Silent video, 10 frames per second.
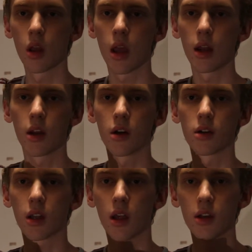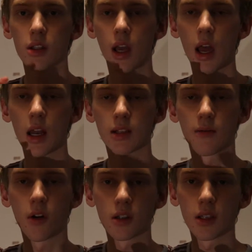And here's the other side. As the
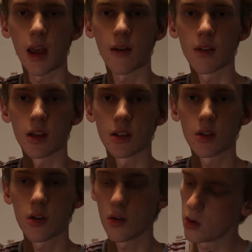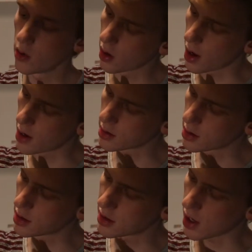Verts, they have these 2 lines on
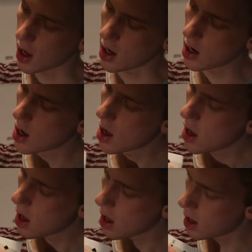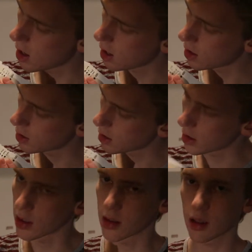each side, and
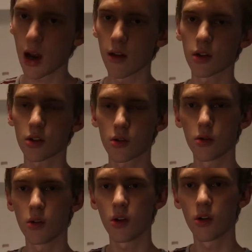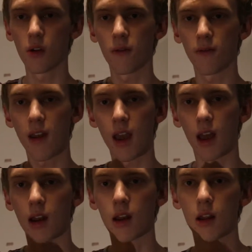it kind of looks cool when you do a
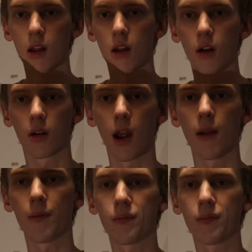fan, right?